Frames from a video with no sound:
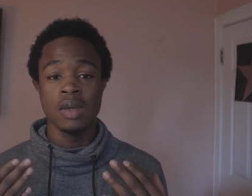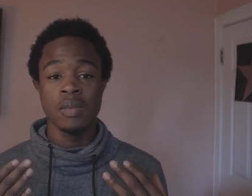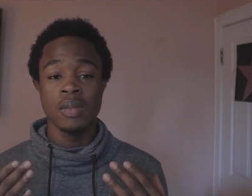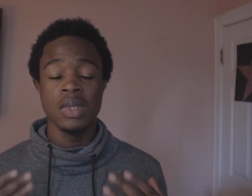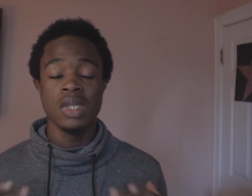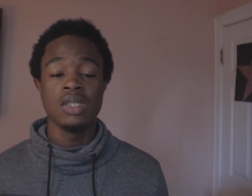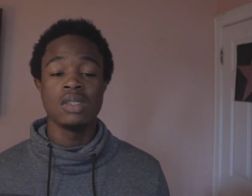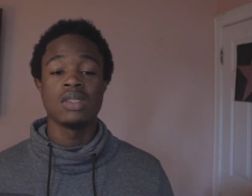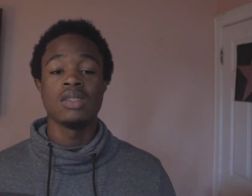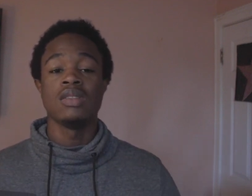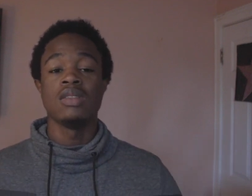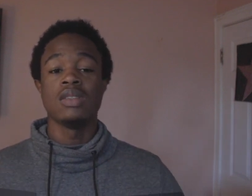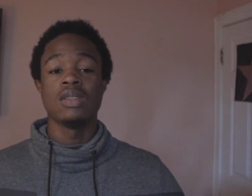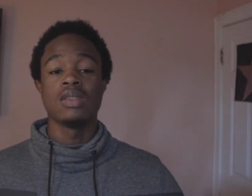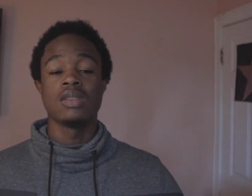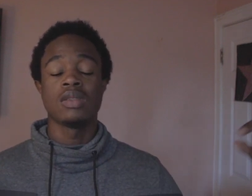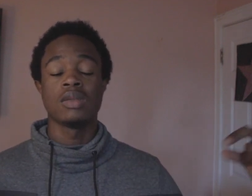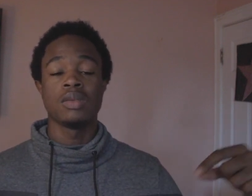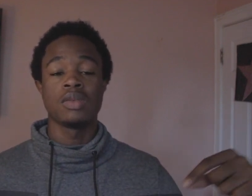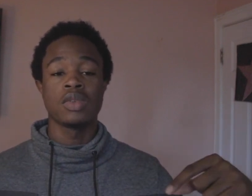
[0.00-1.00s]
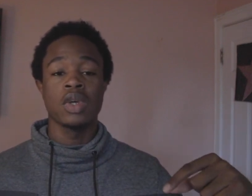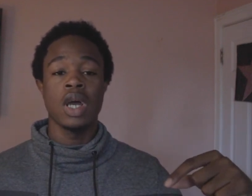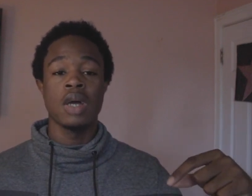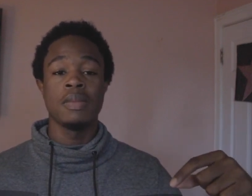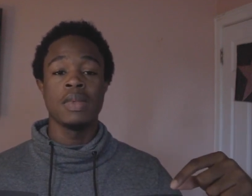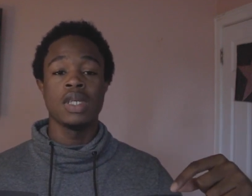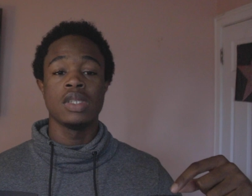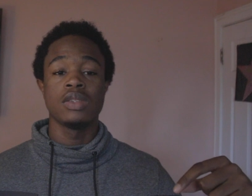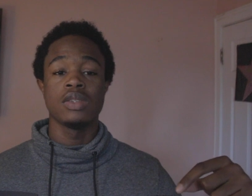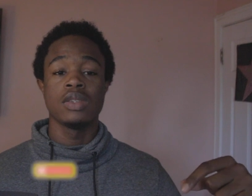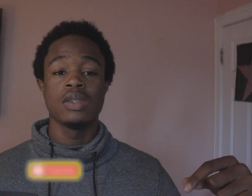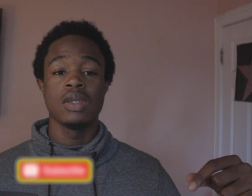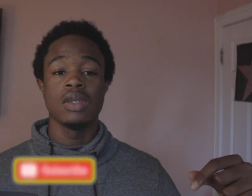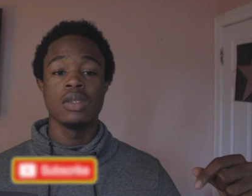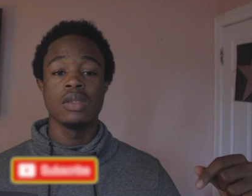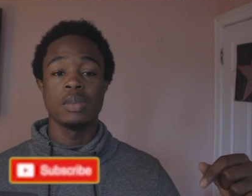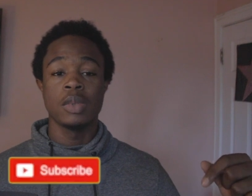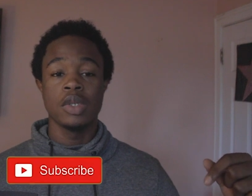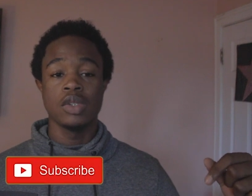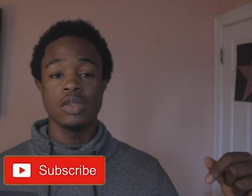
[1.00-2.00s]
please consider subscribing and turn on
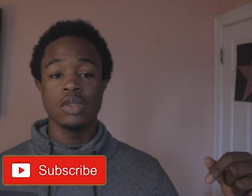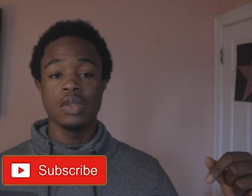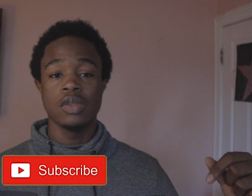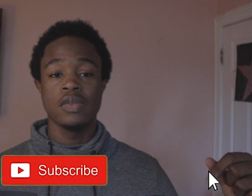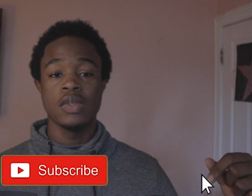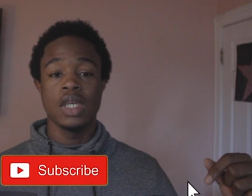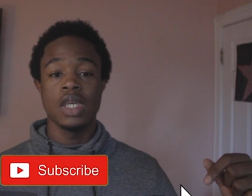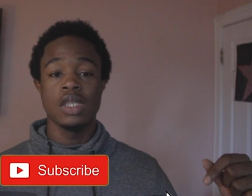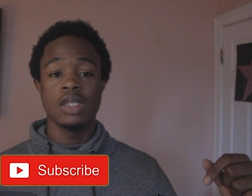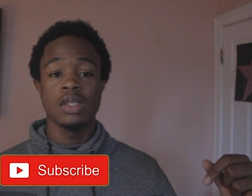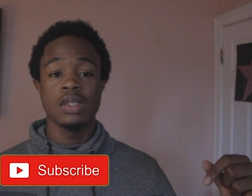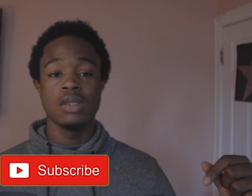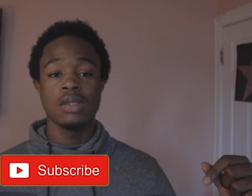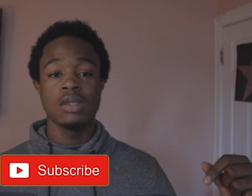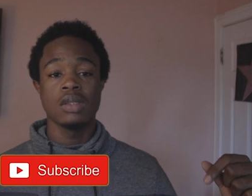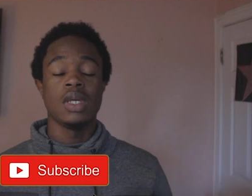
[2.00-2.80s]
the post notifications,